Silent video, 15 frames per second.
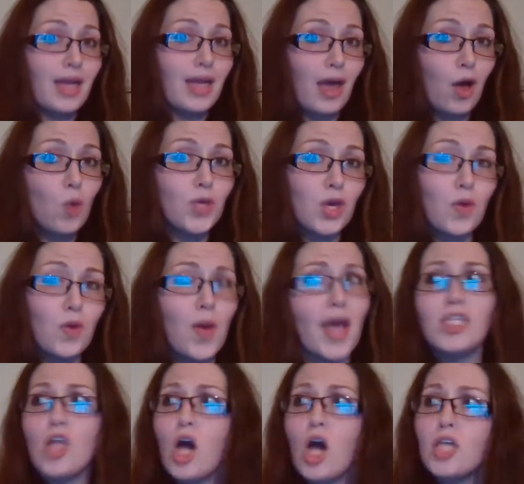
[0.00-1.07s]
and help
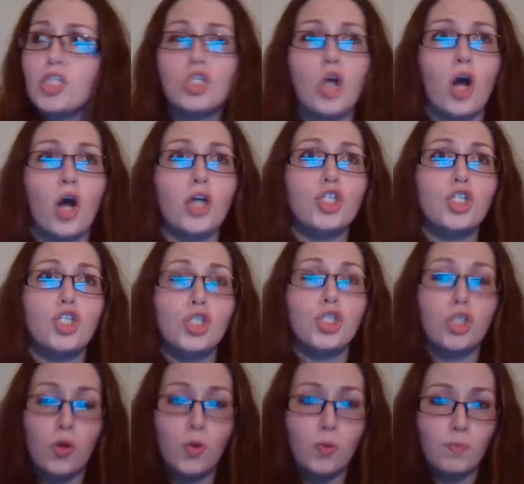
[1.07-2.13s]
you and not start
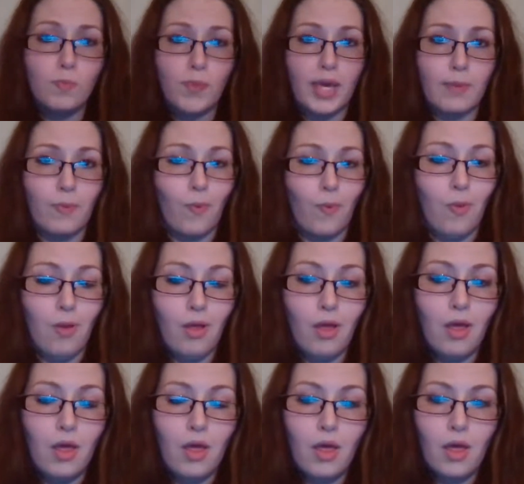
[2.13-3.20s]
shooting people.